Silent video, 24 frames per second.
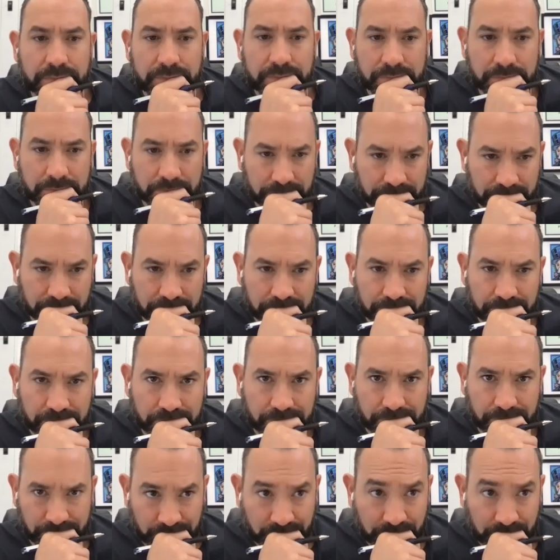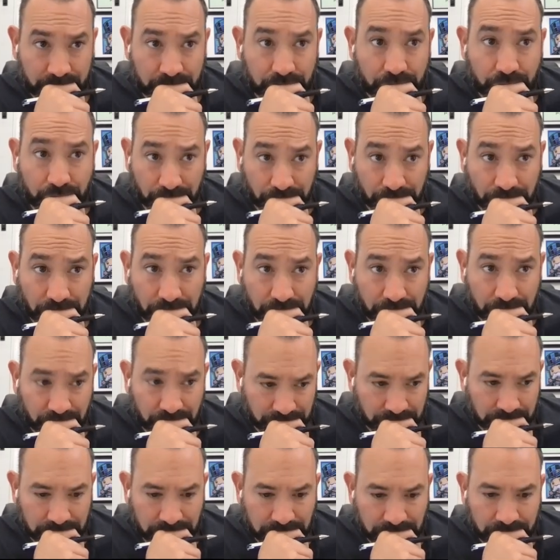
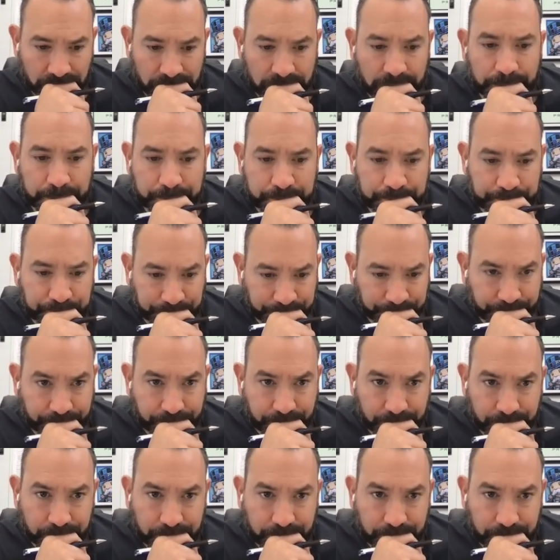The person shown says nothing.